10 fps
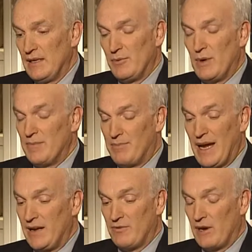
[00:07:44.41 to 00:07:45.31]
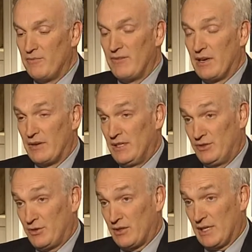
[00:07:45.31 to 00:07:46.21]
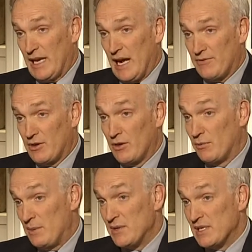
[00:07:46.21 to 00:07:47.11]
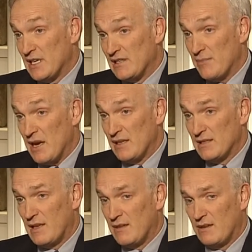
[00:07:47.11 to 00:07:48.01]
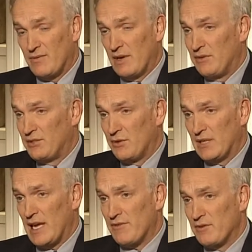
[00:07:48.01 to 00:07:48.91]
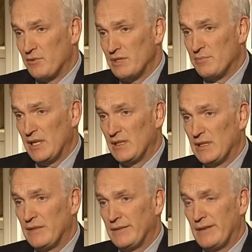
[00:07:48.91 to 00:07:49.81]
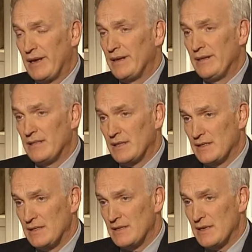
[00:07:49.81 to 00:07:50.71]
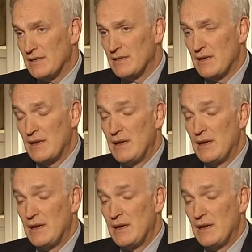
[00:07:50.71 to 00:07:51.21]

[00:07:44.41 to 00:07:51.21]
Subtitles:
went bankrupt very shortly after, or repossessed by its lender very shortly after it was built in 1966.